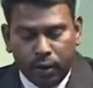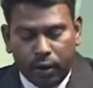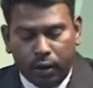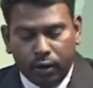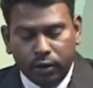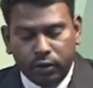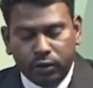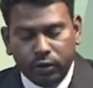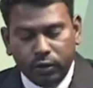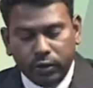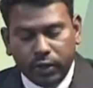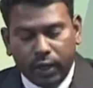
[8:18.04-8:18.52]

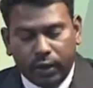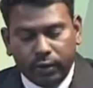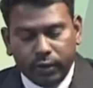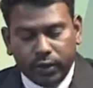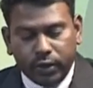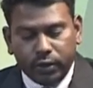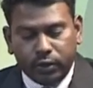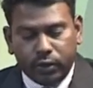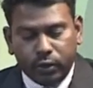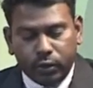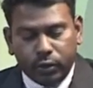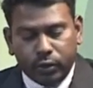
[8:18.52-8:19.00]
On
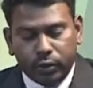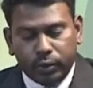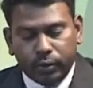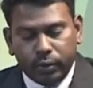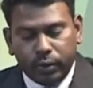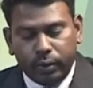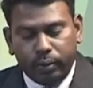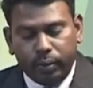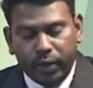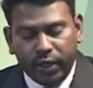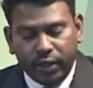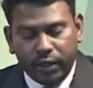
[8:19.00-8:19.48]

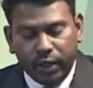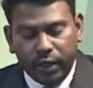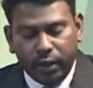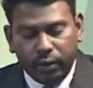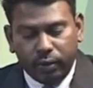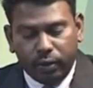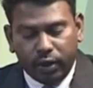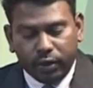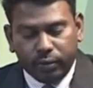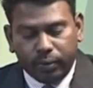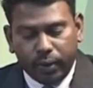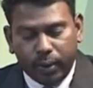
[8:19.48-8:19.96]
2002,
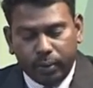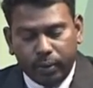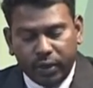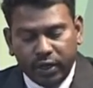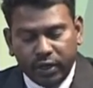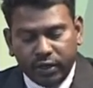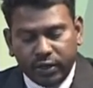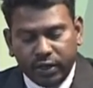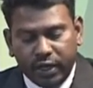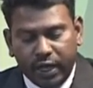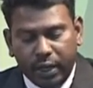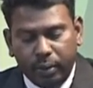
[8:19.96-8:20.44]
MITI was
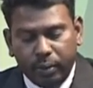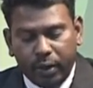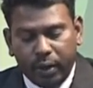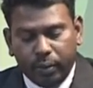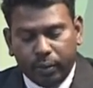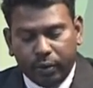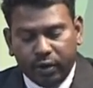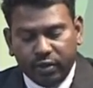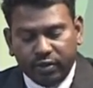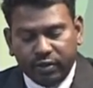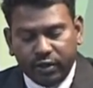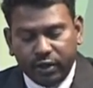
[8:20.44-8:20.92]
published
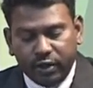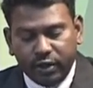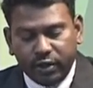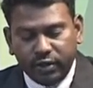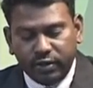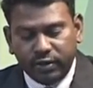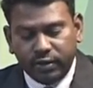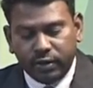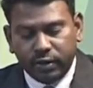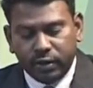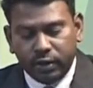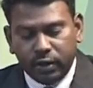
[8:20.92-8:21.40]
EMA
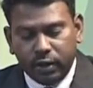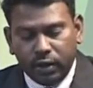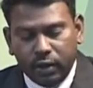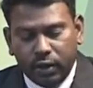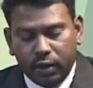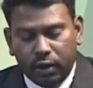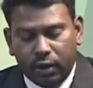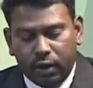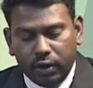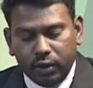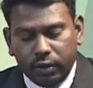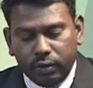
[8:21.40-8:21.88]
procedures
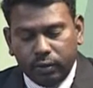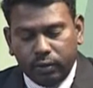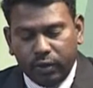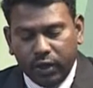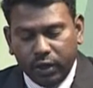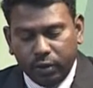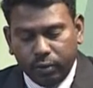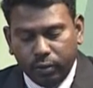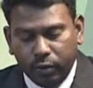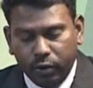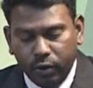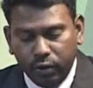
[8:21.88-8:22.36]
on
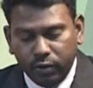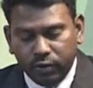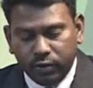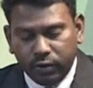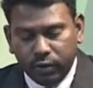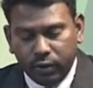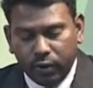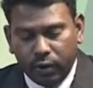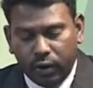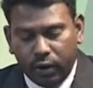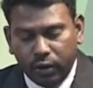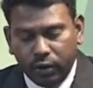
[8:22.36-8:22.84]

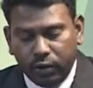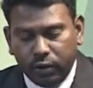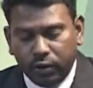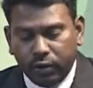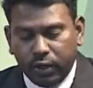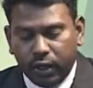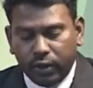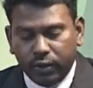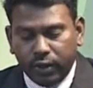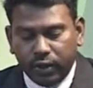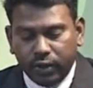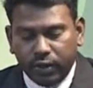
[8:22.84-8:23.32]
workbooks. On
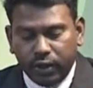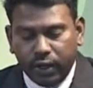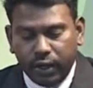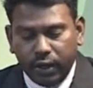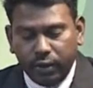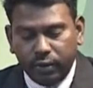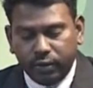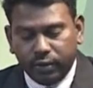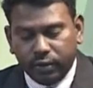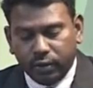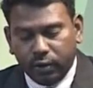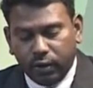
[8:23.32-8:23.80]

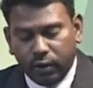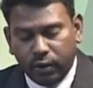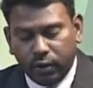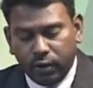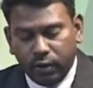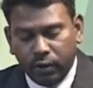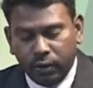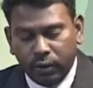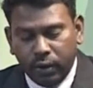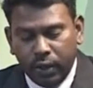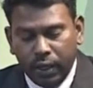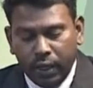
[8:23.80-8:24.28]
2003,
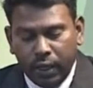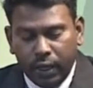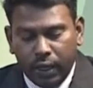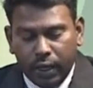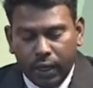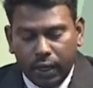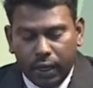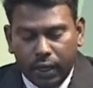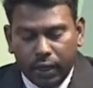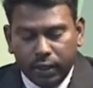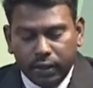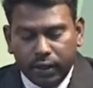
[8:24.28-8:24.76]

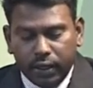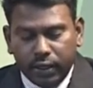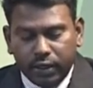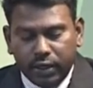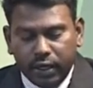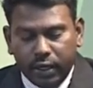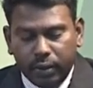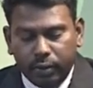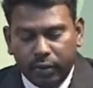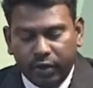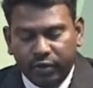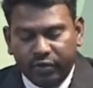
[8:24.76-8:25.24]
the
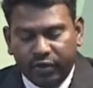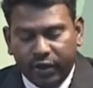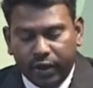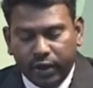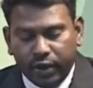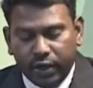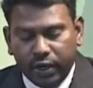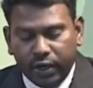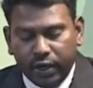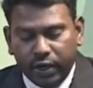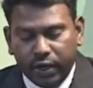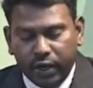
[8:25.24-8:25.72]
German
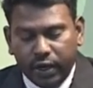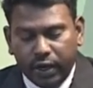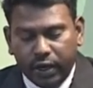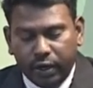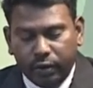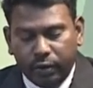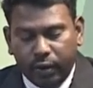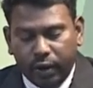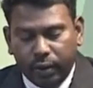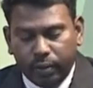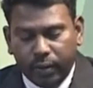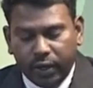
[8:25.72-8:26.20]
Federal
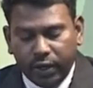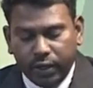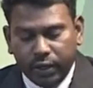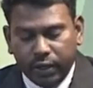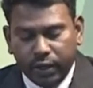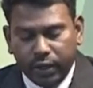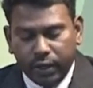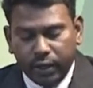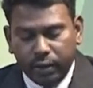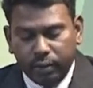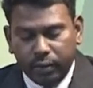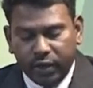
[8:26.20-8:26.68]

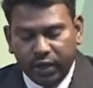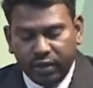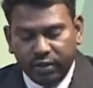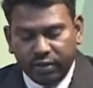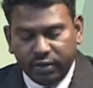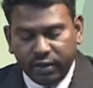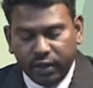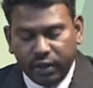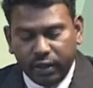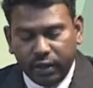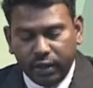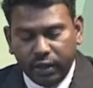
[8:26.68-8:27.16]
Environmental
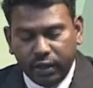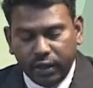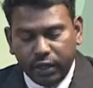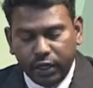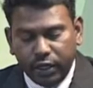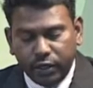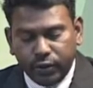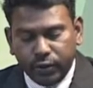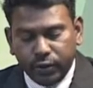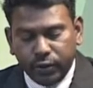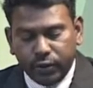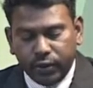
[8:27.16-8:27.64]
Minister
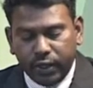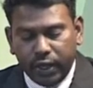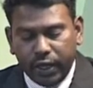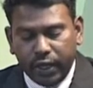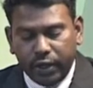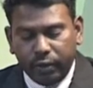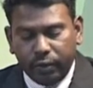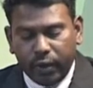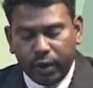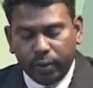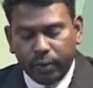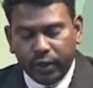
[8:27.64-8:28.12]
issued
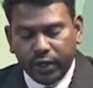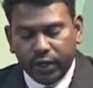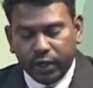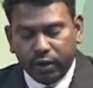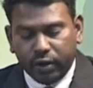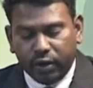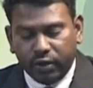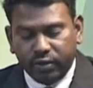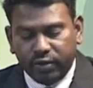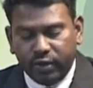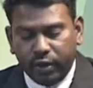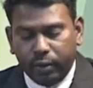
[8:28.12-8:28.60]
the
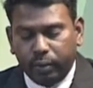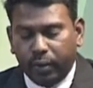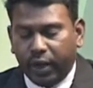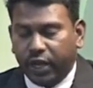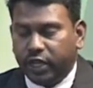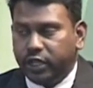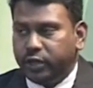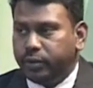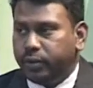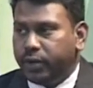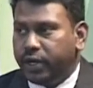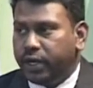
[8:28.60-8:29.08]
Environmental Costing
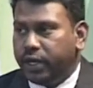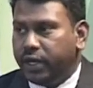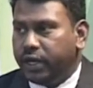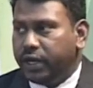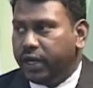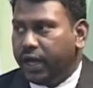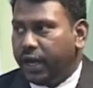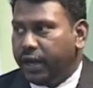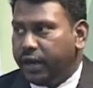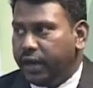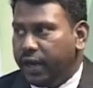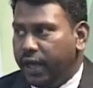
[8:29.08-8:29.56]
Management
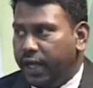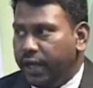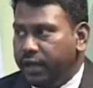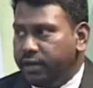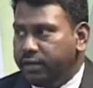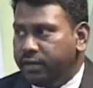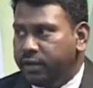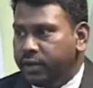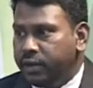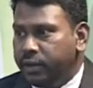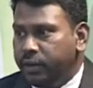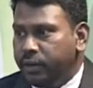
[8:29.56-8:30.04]
in
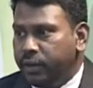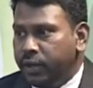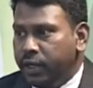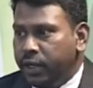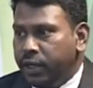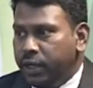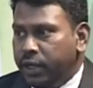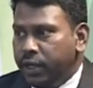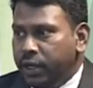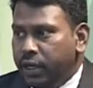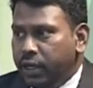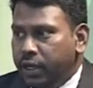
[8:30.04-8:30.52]
Guidelines.
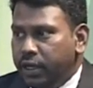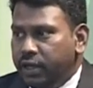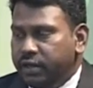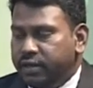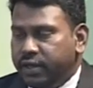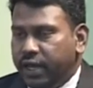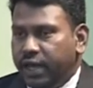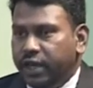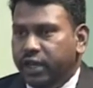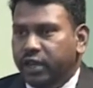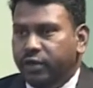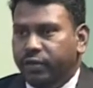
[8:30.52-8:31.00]

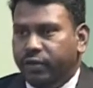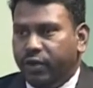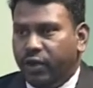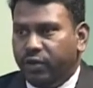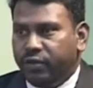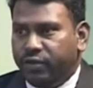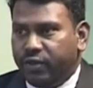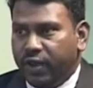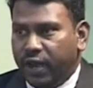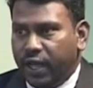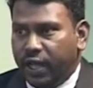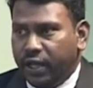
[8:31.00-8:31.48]
It's under
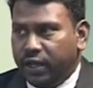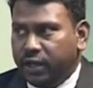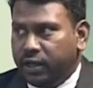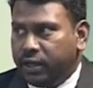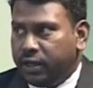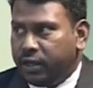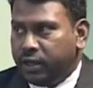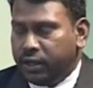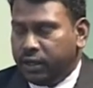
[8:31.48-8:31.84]
Prof. Clark.